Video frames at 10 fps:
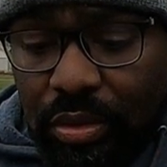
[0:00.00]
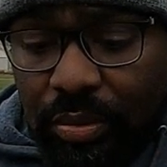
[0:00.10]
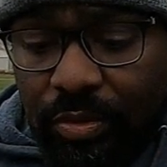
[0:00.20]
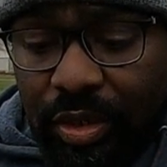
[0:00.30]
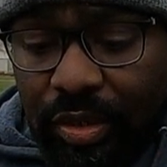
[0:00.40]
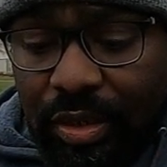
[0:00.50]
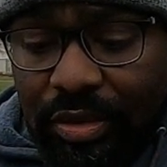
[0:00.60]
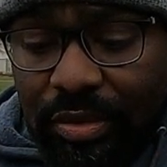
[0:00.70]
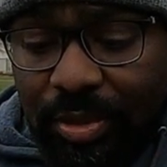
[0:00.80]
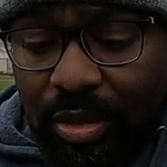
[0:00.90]
I'm
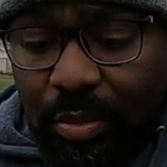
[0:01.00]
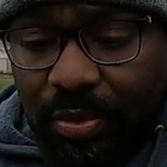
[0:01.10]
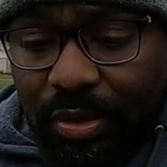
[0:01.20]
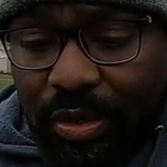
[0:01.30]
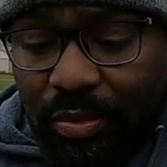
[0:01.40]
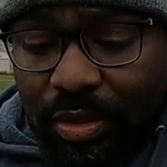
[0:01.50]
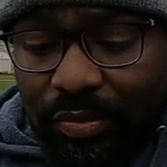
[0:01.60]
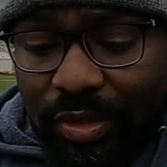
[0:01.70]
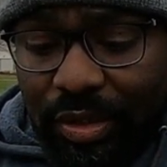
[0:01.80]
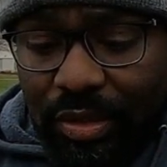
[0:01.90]
reconnected to my GoPro. I don't want
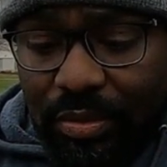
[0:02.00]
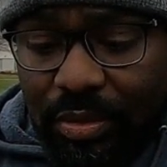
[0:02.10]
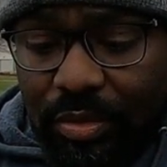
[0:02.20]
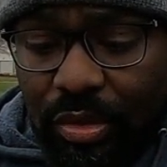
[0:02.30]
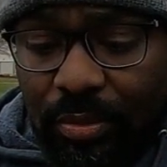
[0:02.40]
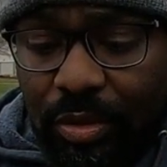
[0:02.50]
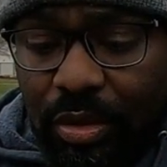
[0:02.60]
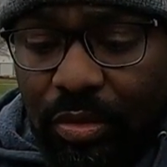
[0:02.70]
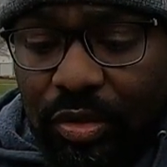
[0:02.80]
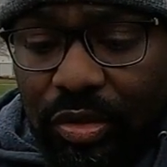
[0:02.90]
it to reconnect to my GoPro. I'm going
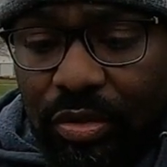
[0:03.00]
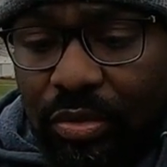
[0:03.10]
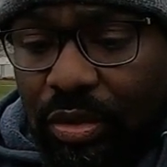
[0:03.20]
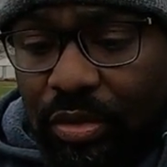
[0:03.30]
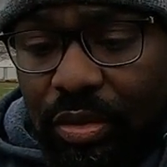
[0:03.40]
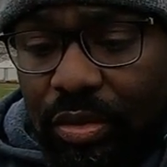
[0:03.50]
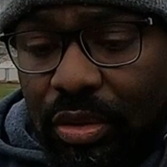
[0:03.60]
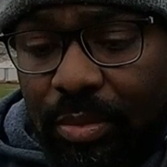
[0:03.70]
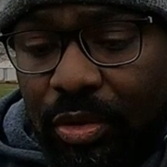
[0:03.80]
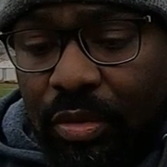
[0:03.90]
to go into, you know, your
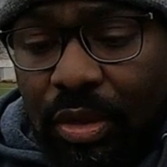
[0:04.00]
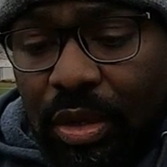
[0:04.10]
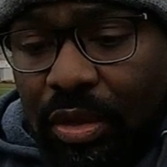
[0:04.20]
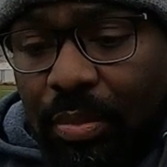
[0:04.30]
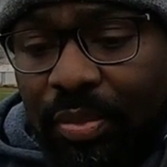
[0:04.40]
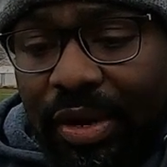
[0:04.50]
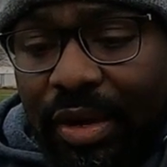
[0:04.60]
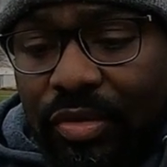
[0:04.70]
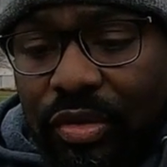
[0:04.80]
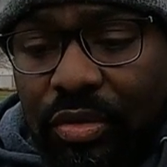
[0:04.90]

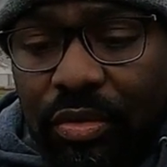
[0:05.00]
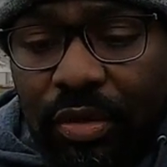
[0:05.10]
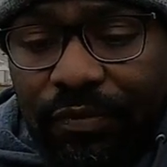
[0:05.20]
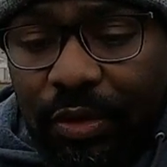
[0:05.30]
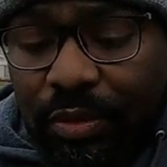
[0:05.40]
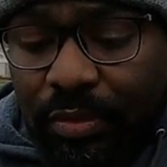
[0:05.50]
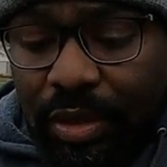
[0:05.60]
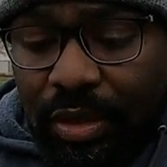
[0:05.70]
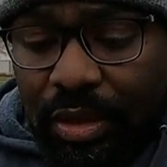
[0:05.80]
browser on your phone.